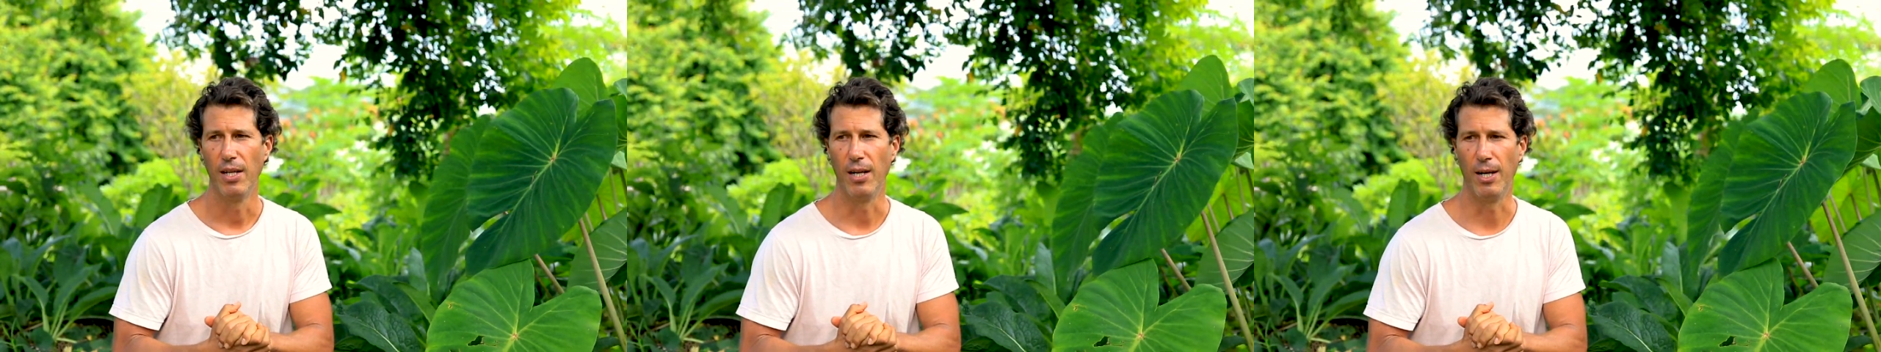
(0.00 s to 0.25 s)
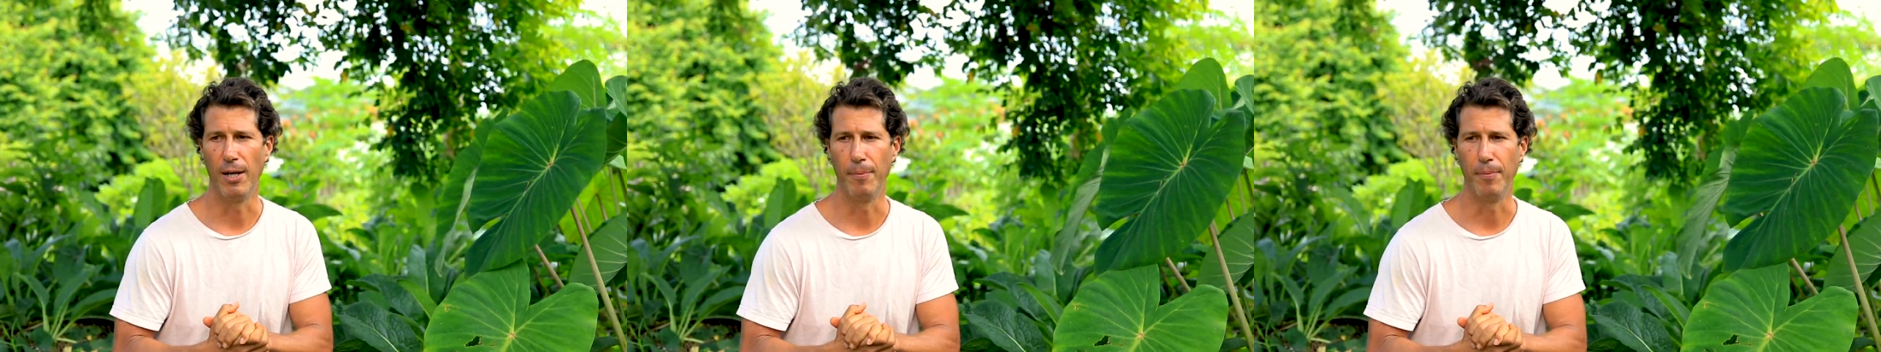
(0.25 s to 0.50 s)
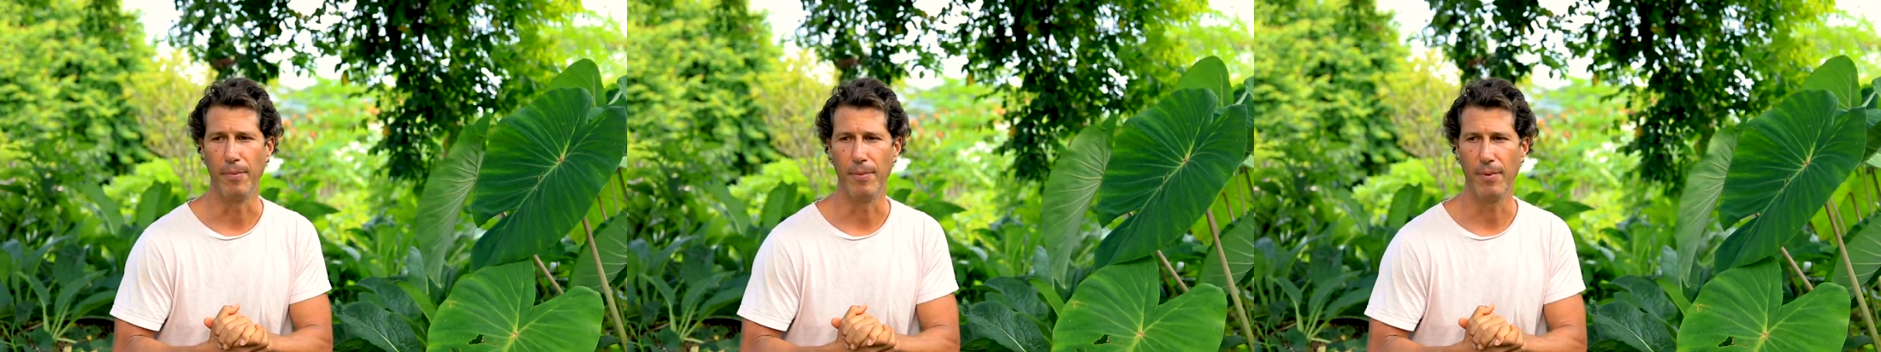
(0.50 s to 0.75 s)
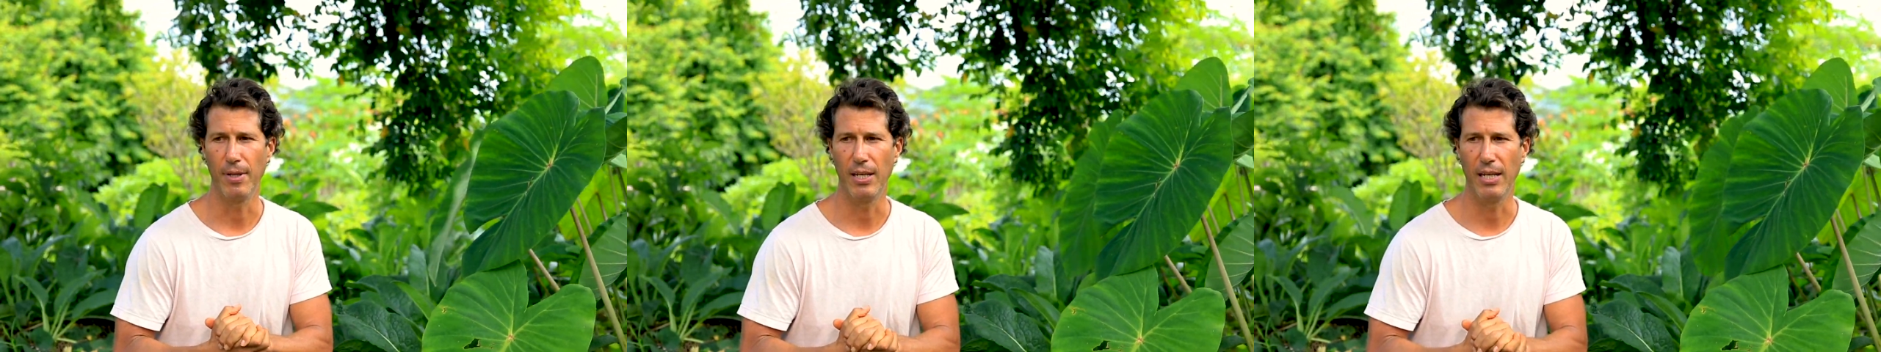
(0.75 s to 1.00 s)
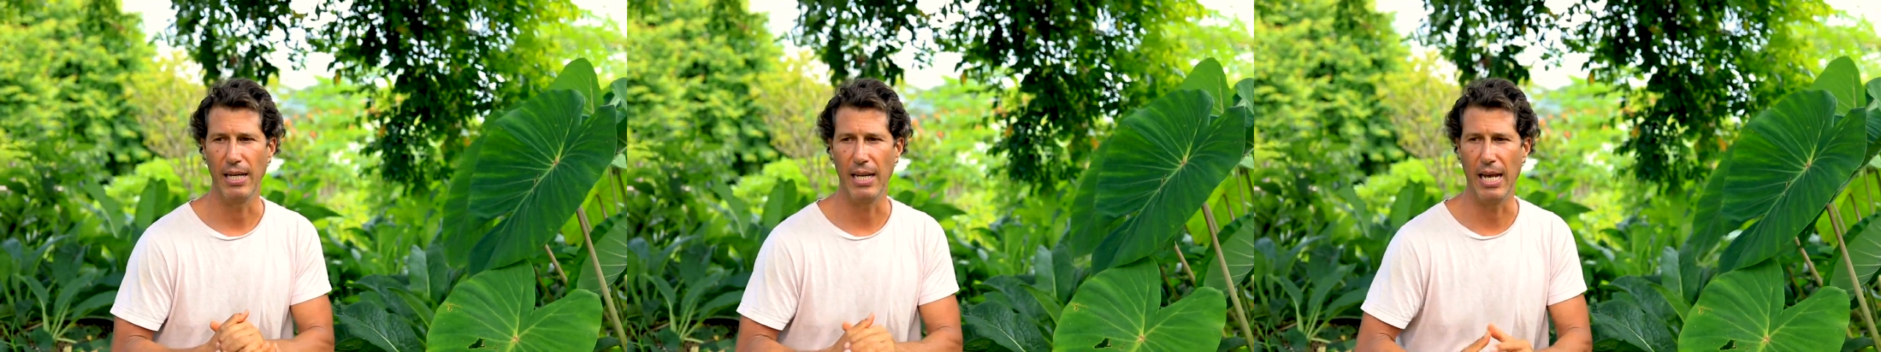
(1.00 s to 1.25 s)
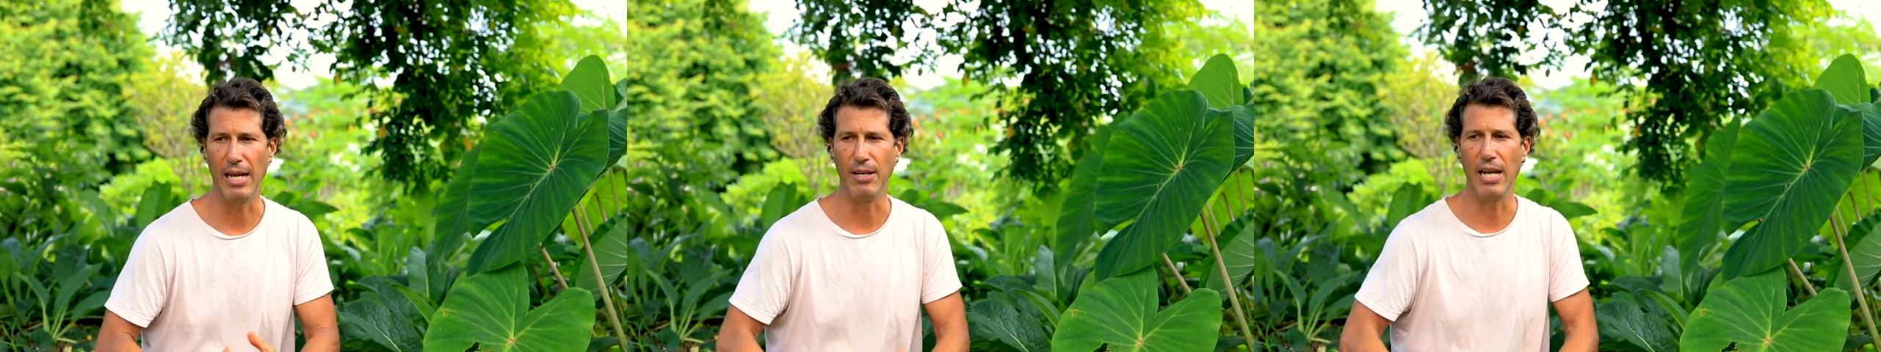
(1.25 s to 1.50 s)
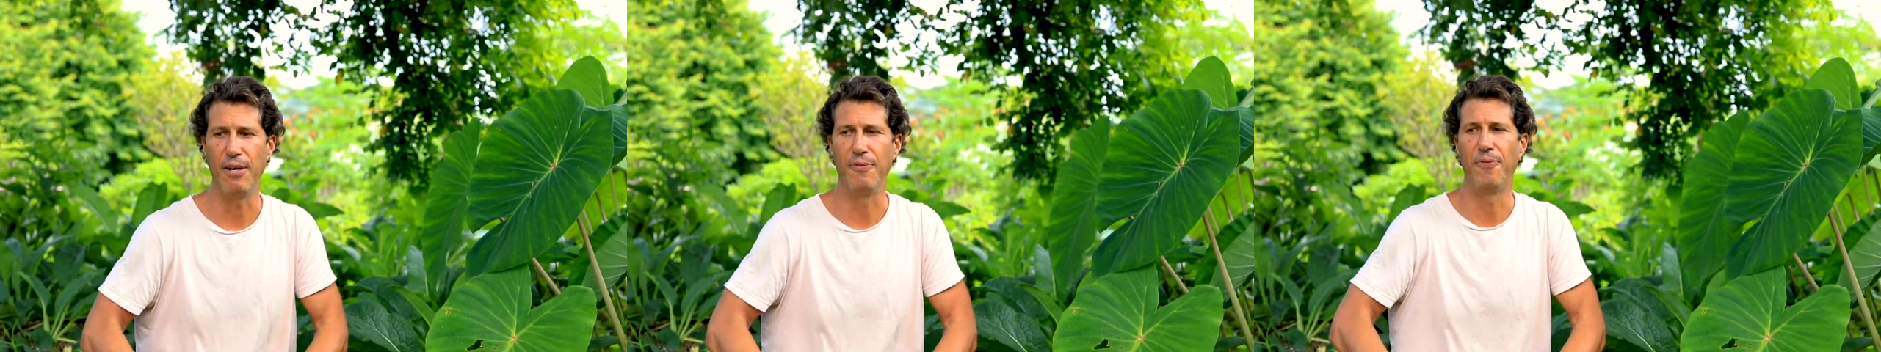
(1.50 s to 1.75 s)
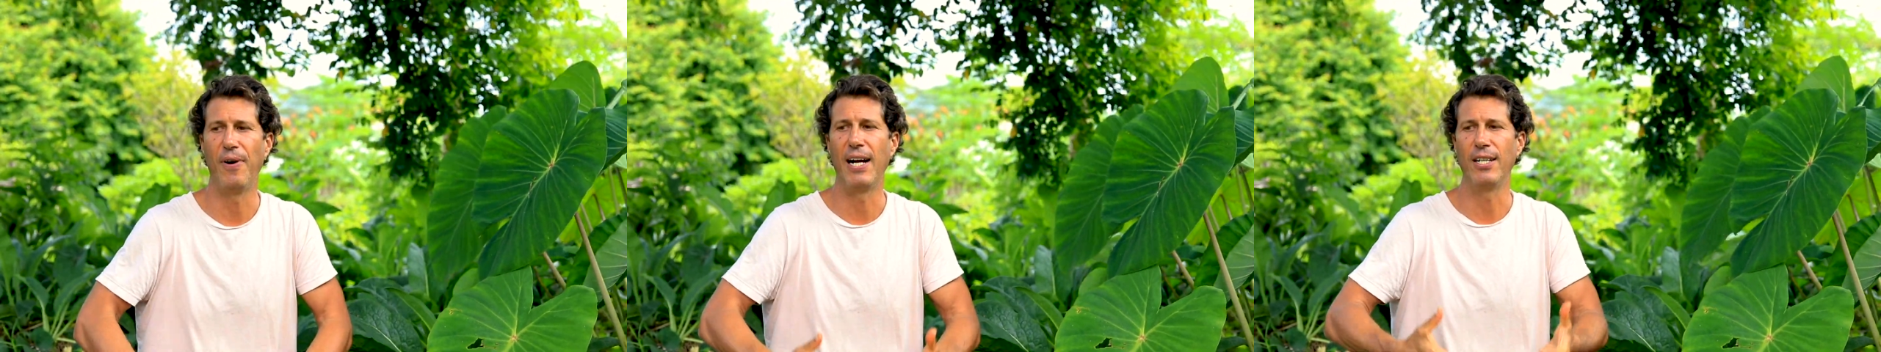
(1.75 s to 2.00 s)
and
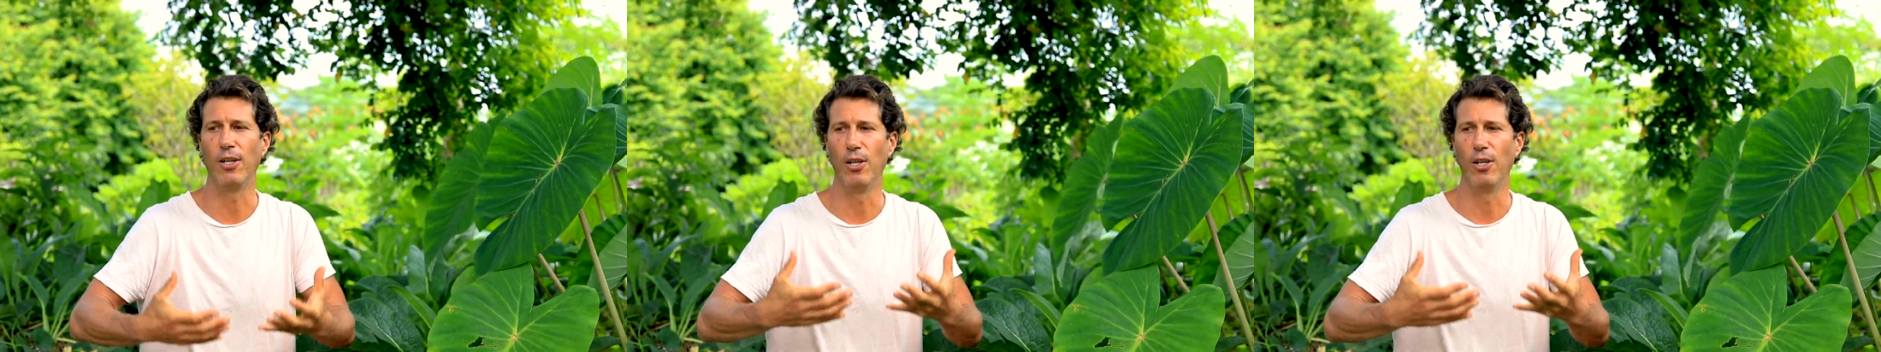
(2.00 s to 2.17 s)
find